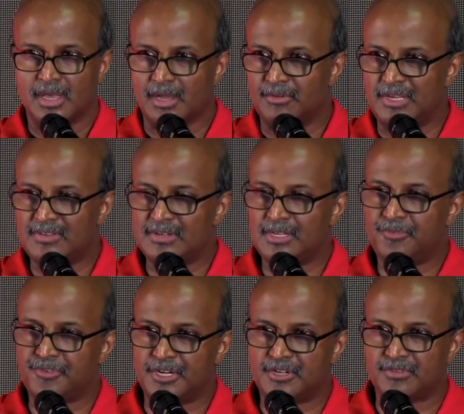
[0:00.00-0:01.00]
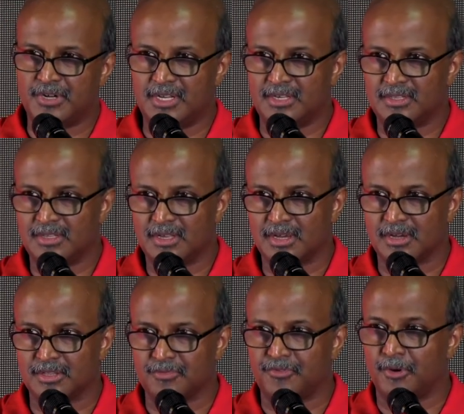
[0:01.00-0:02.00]
I recently finished reading
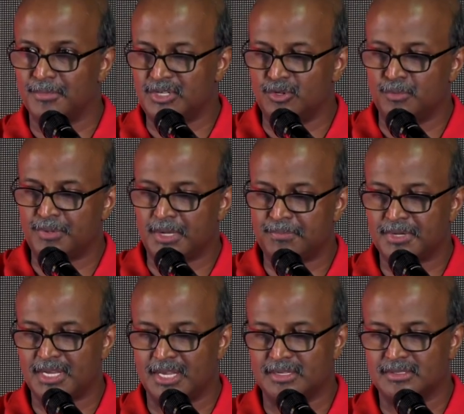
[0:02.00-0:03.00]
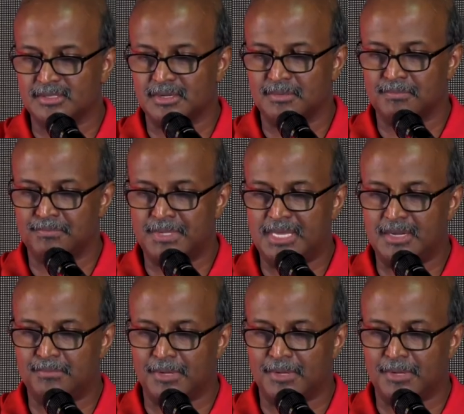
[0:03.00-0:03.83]
the former New Paper editor P.N.